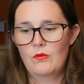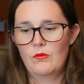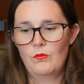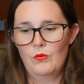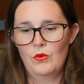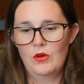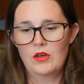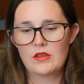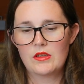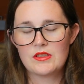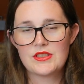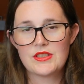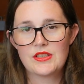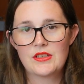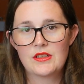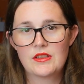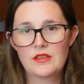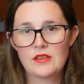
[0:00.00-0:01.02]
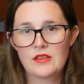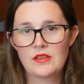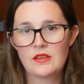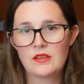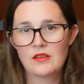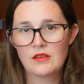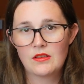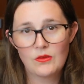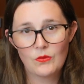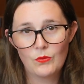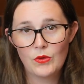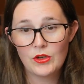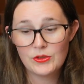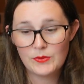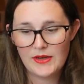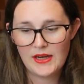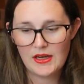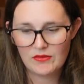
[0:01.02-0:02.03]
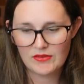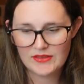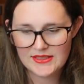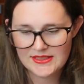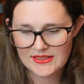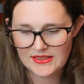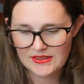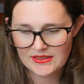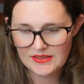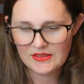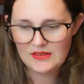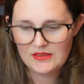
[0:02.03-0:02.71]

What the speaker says: what do we have listed?